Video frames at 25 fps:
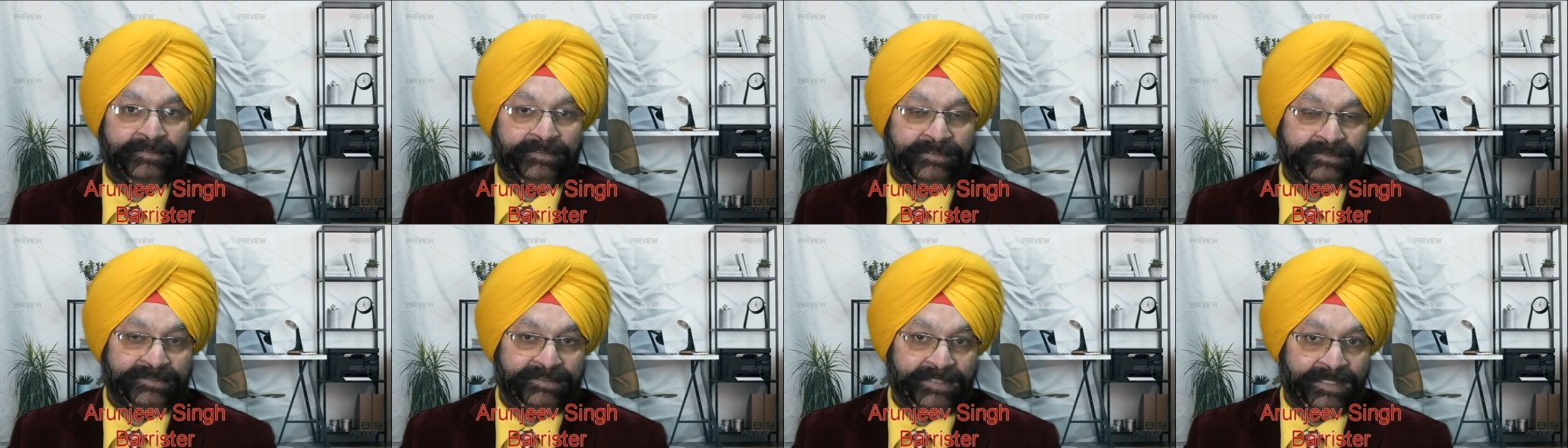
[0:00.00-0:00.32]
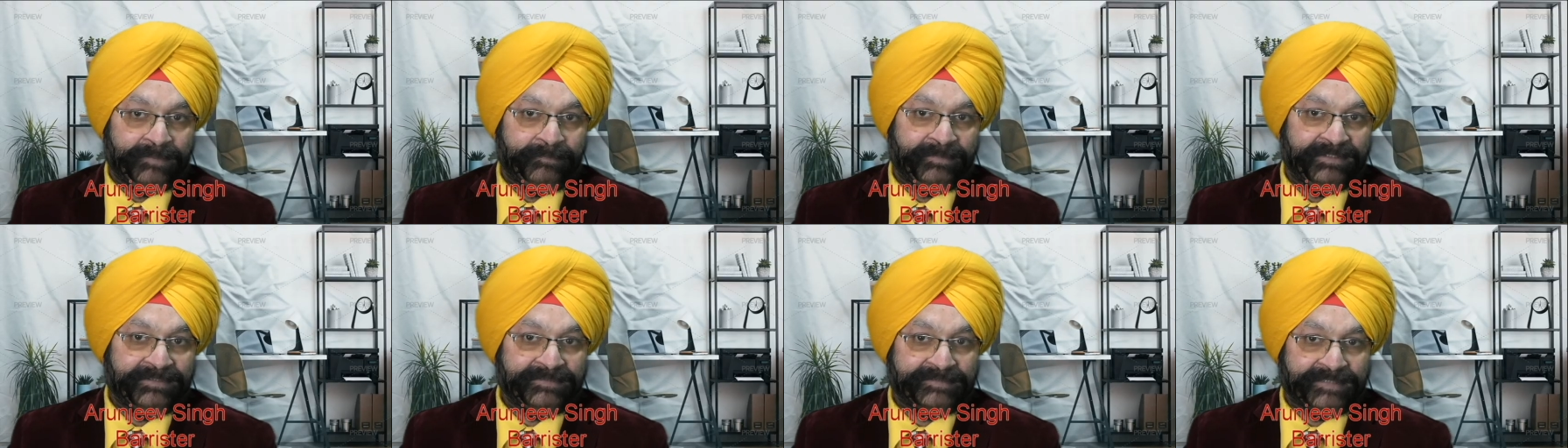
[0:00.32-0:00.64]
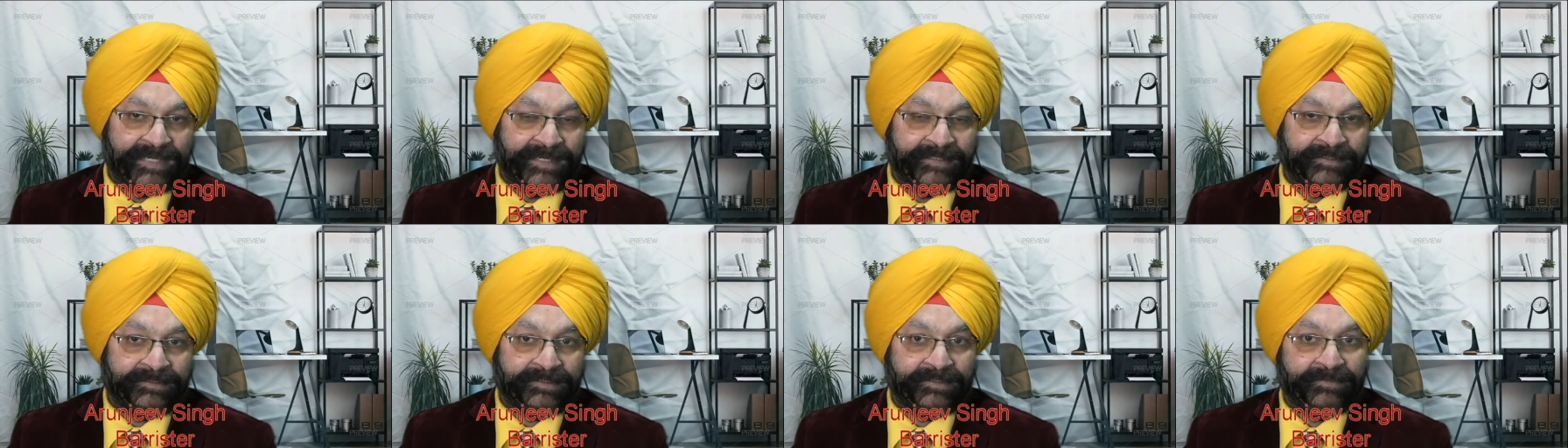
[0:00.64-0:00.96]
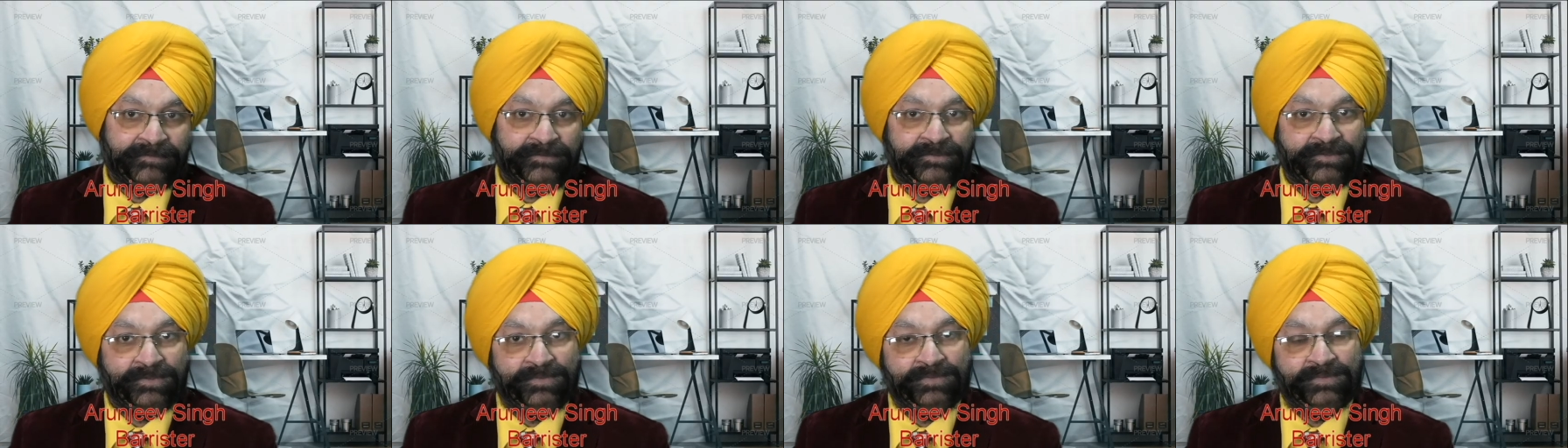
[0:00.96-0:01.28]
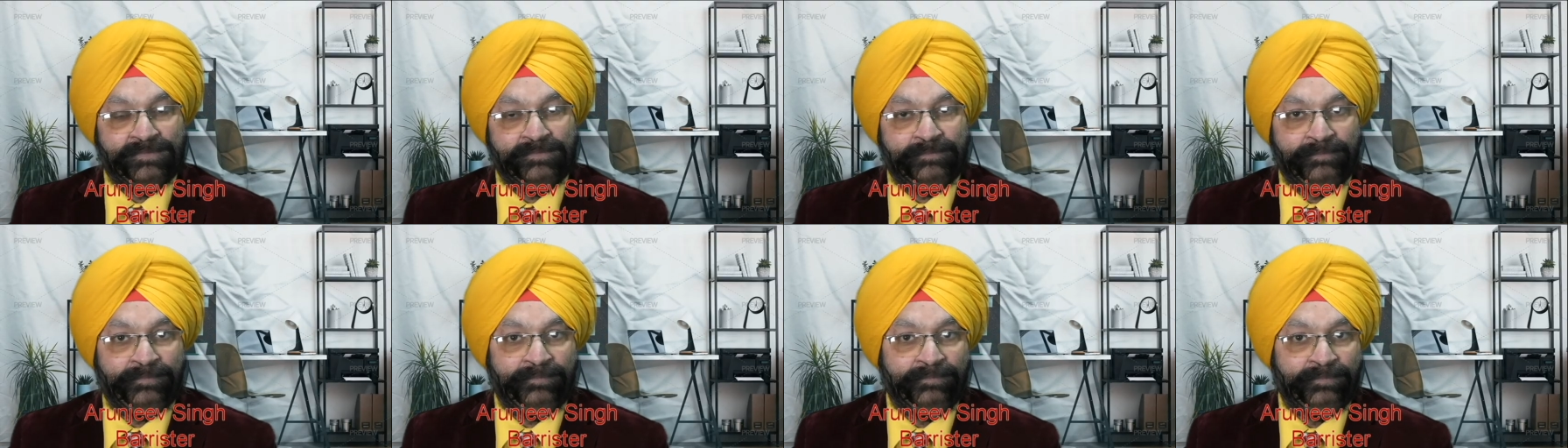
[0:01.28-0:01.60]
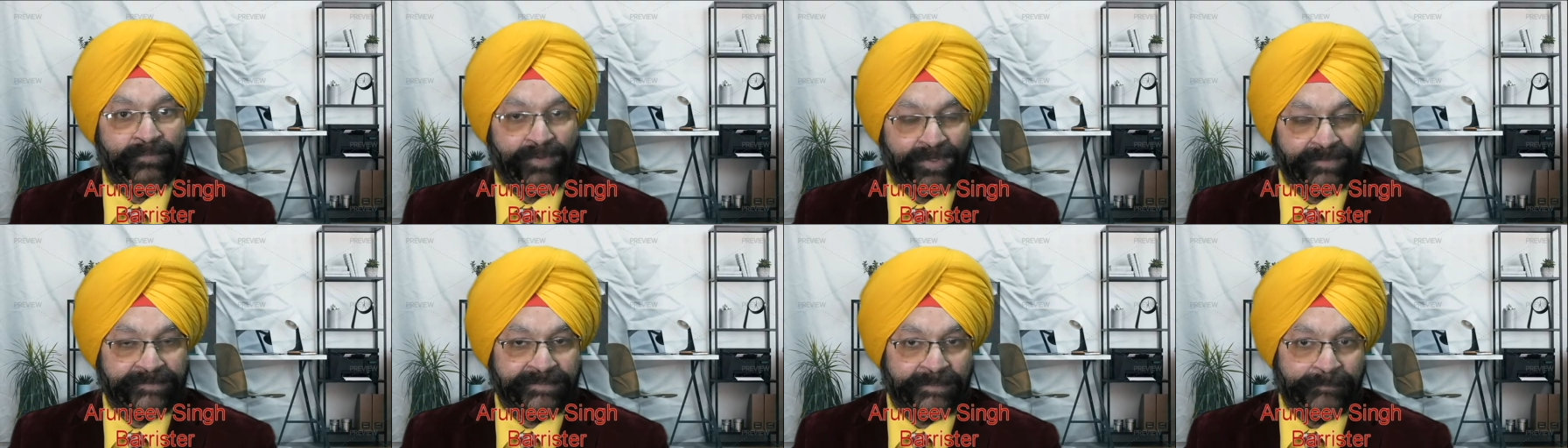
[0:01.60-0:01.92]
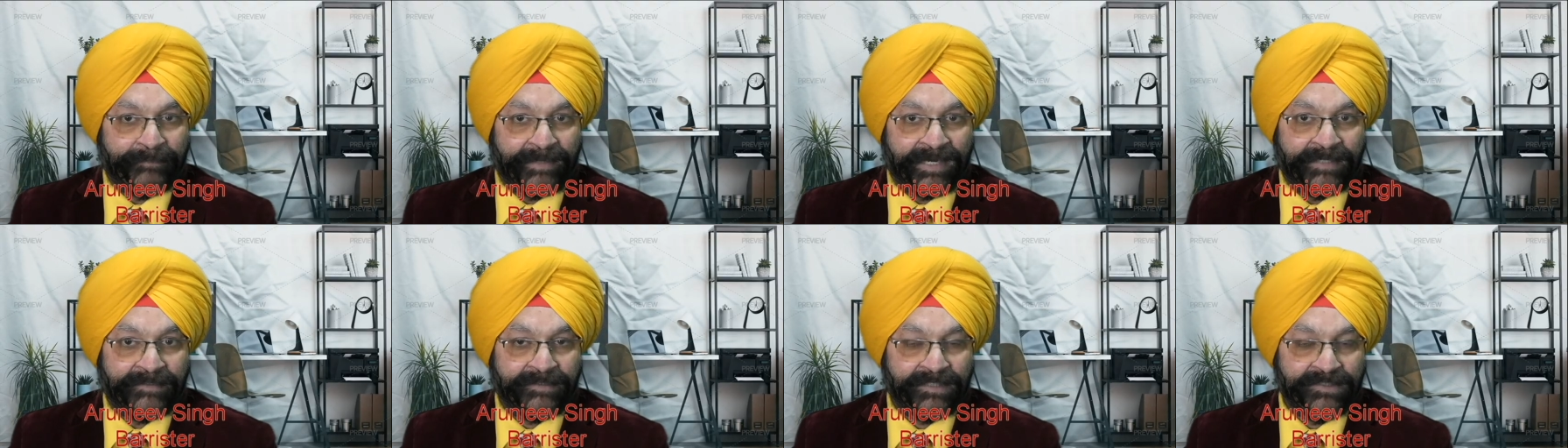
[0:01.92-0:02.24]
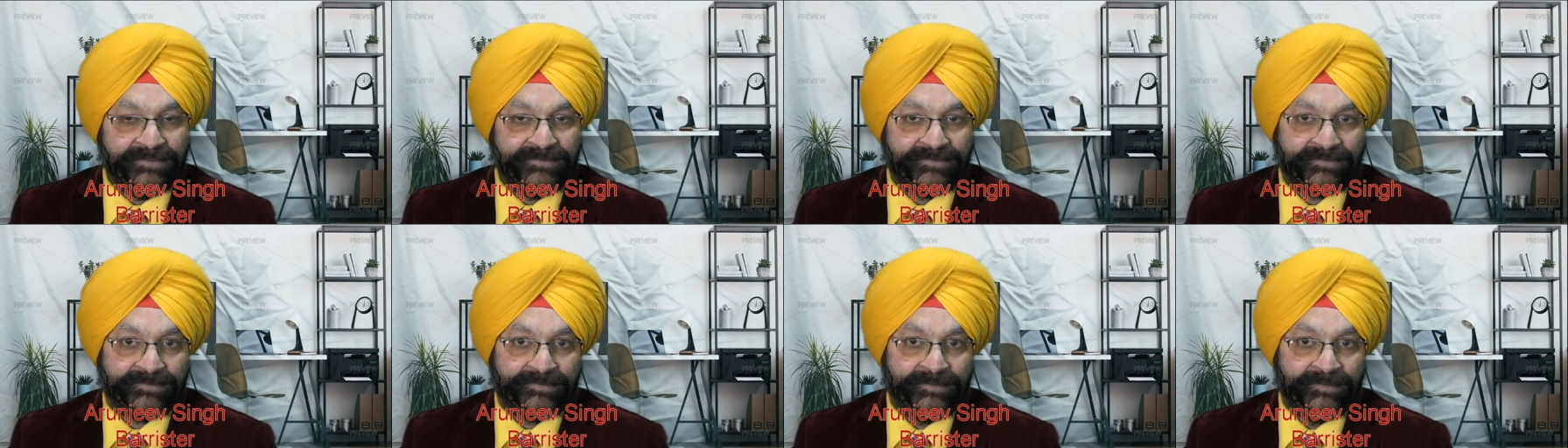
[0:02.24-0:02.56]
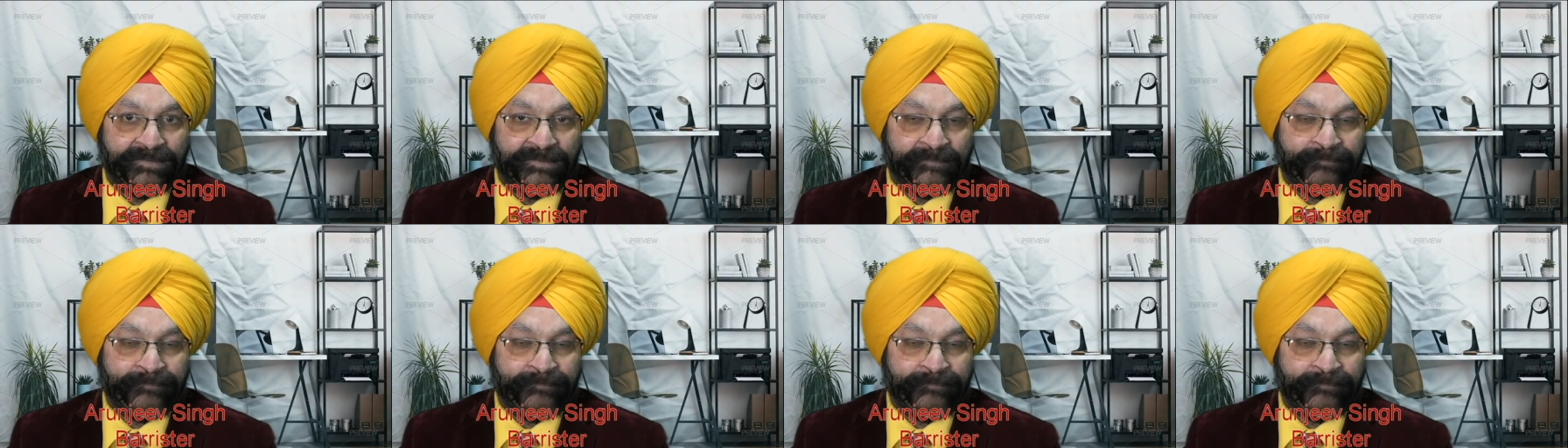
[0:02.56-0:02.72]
shall be sent to both the parties,